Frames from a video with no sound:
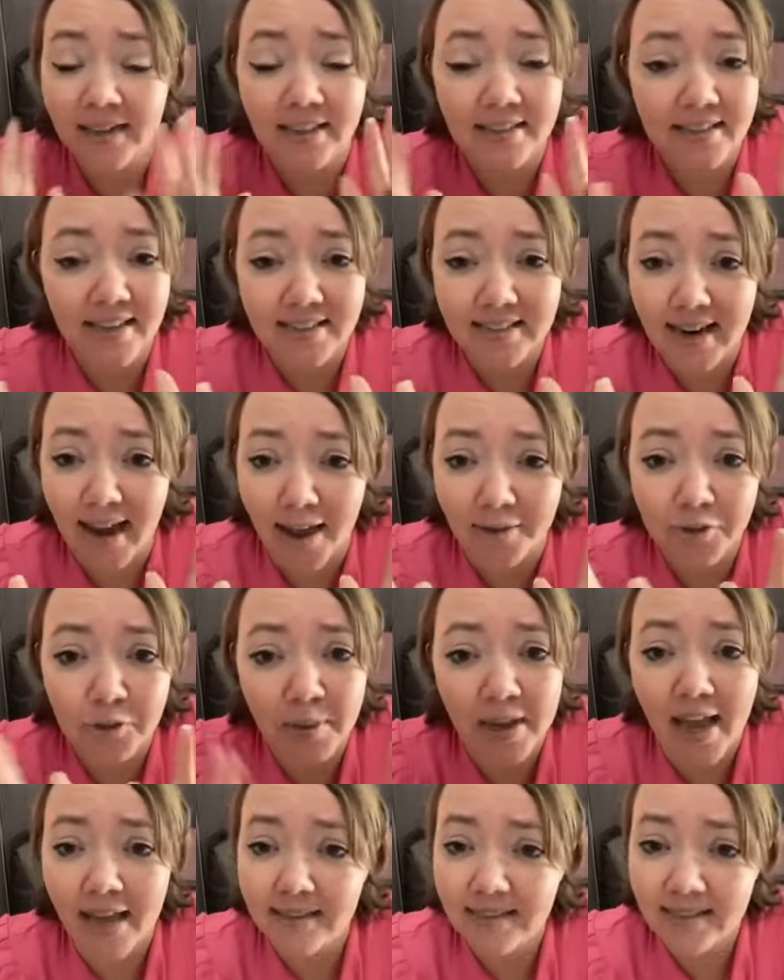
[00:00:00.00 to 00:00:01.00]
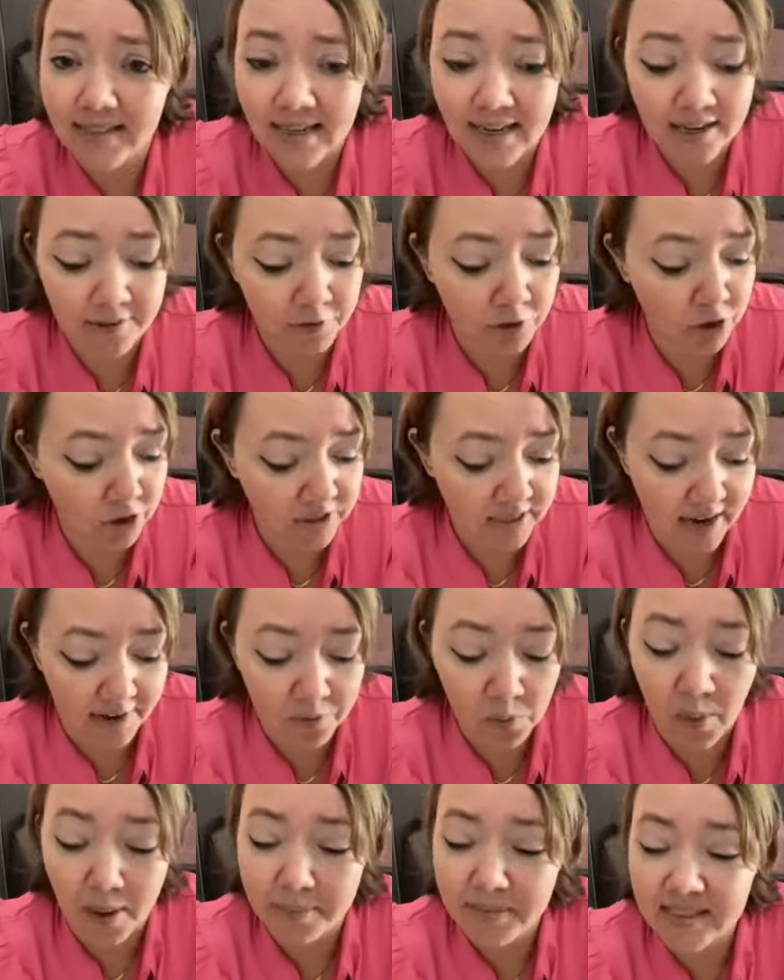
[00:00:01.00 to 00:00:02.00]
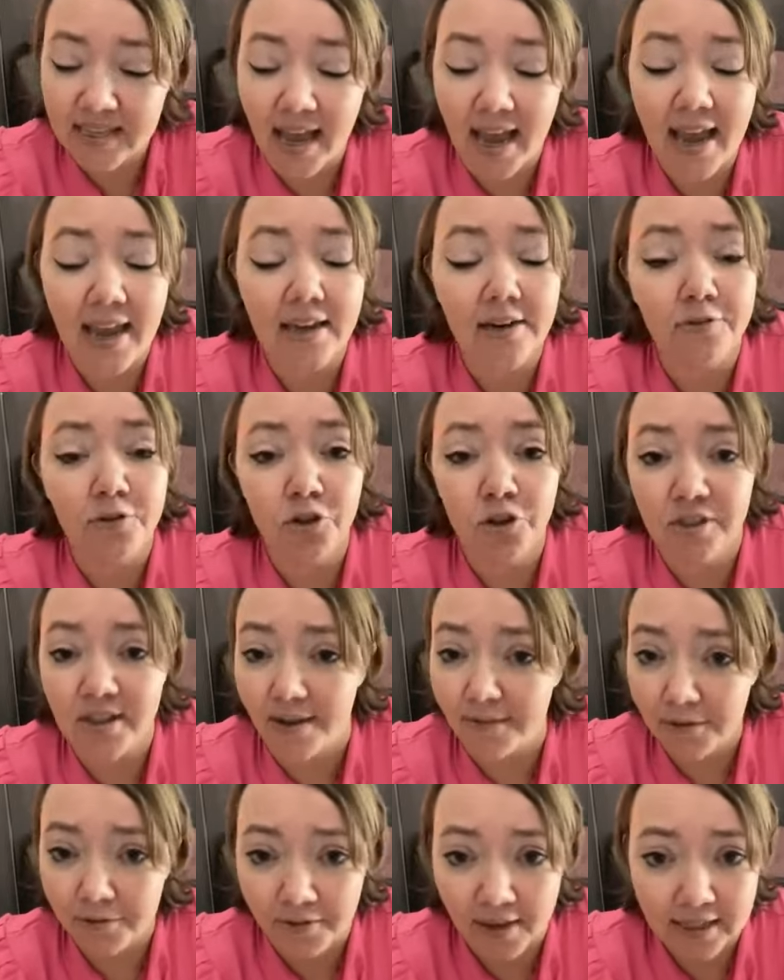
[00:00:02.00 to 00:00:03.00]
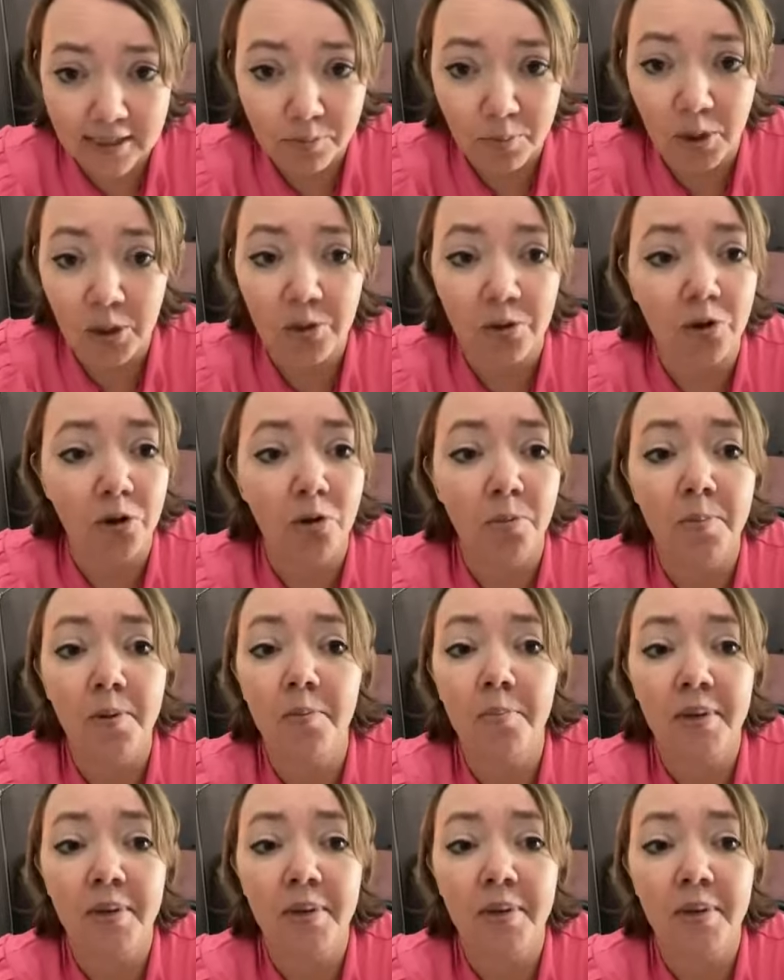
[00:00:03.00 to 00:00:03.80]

It doesn't have to be Etsy. If you just have a website, if you just have a Facebook group,